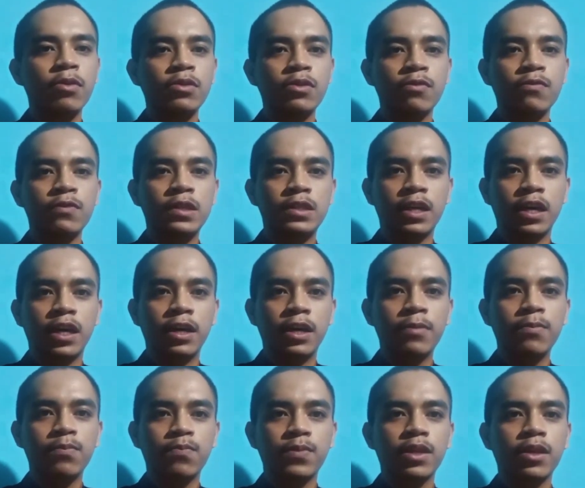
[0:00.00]
Most of the
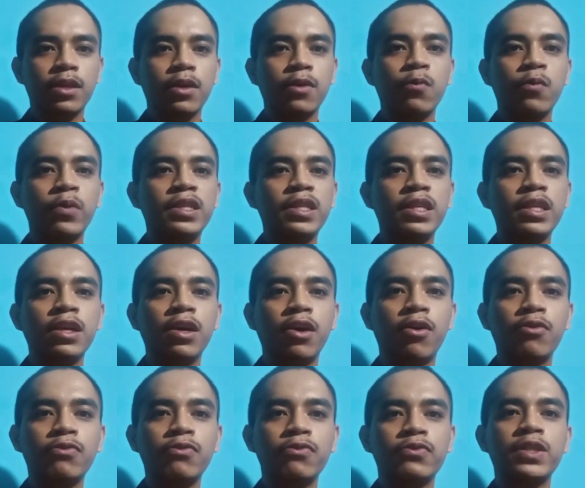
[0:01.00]
time, we
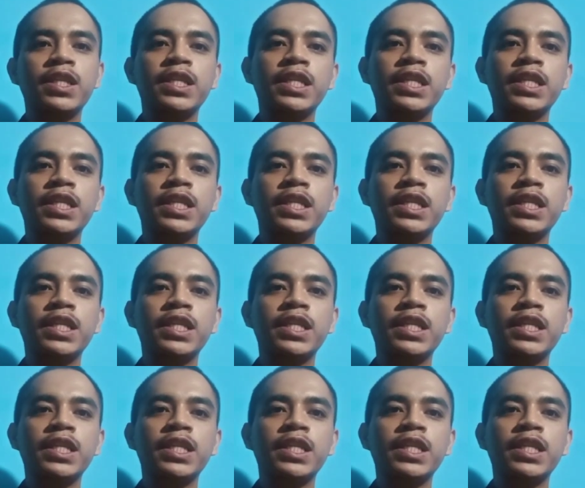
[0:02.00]
think of